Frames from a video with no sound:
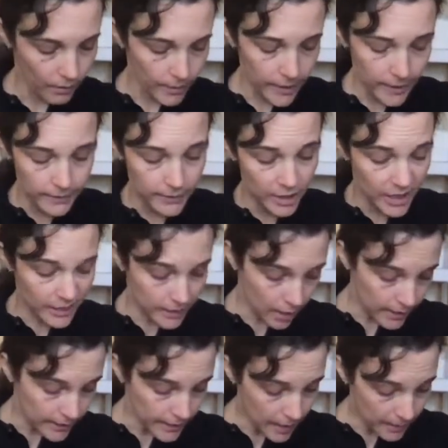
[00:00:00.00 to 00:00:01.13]
But yeah, so that's
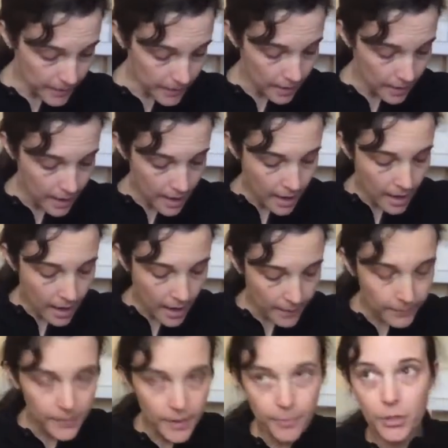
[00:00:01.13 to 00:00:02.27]
side snapping.
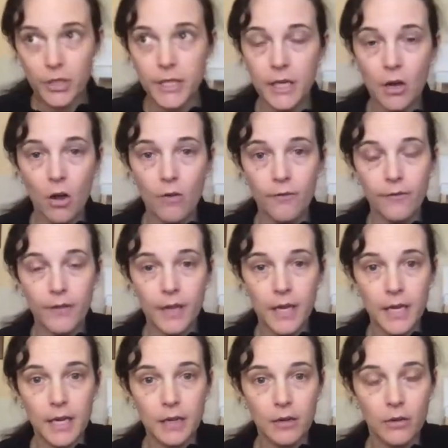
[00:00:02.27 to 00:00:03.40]
The beauty of
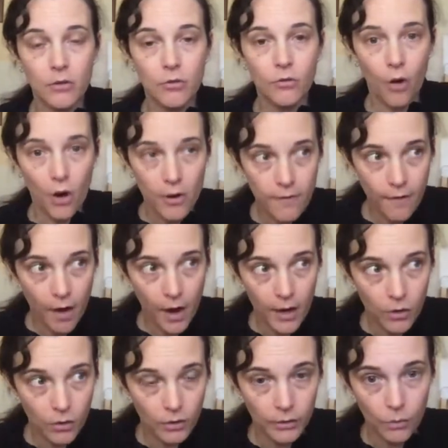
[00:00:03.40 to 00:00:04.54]
the Grow
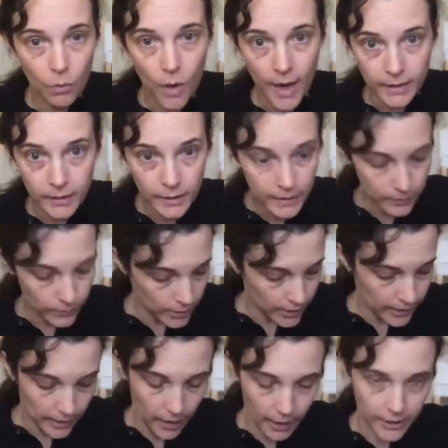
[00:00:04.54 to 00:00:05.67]
Via all-in-ones, which
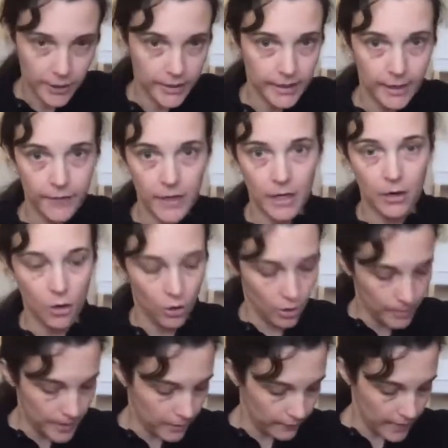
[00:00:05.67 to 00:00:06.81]
I just love the
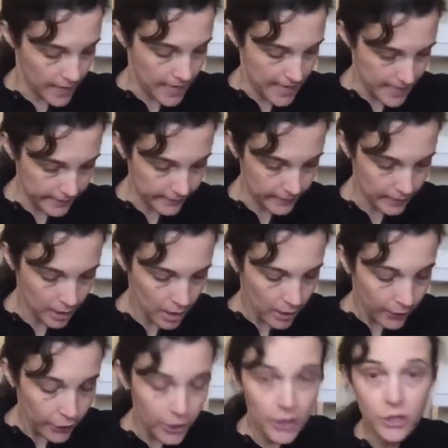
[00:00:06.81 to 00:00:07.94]
economy of these,
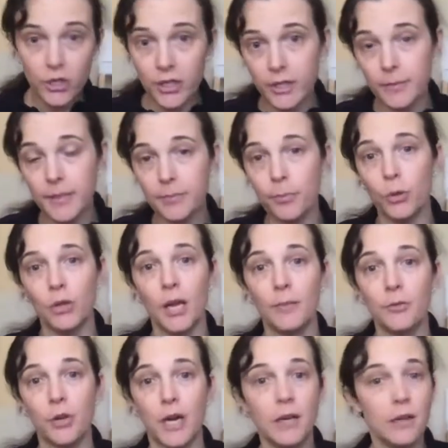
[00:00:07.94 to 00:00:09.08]
you can use them as
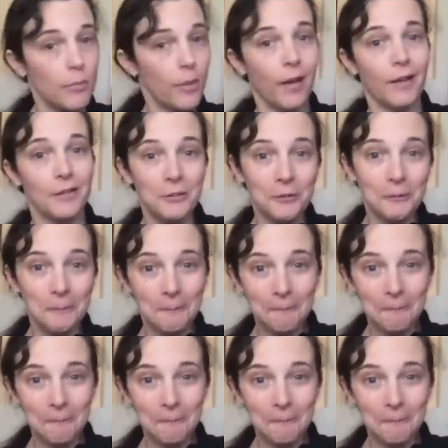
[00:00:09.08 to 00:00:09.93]
pull-up training pants.